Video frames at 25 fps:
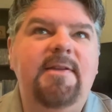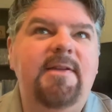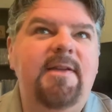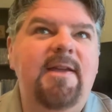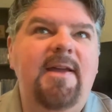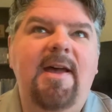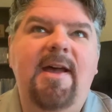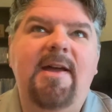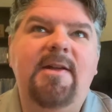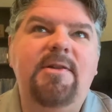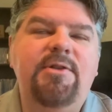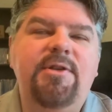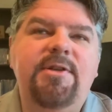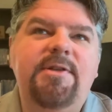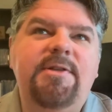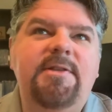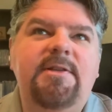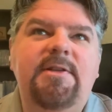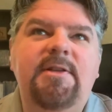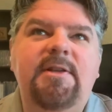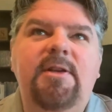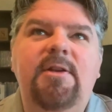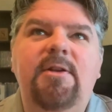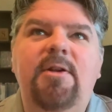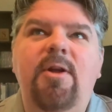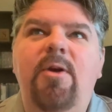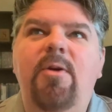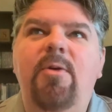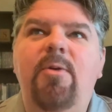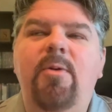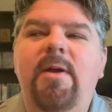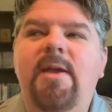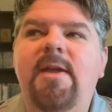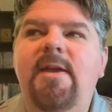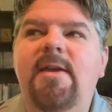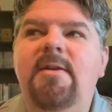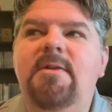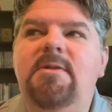I just, you know,
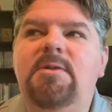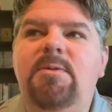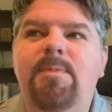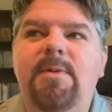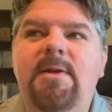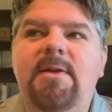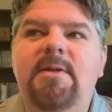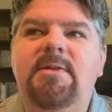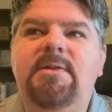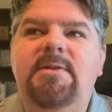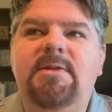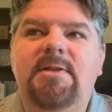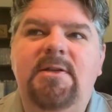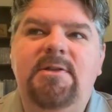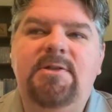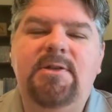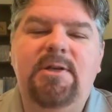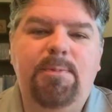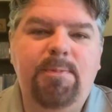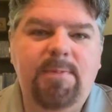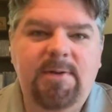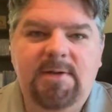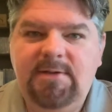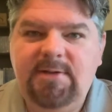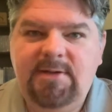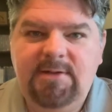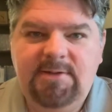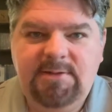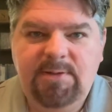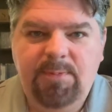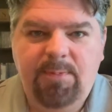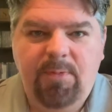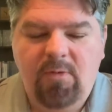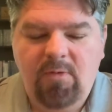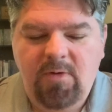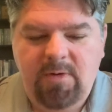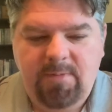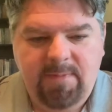he has been such a big
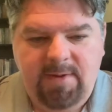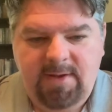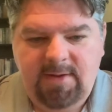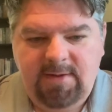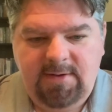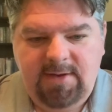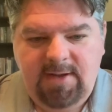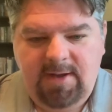disappointment.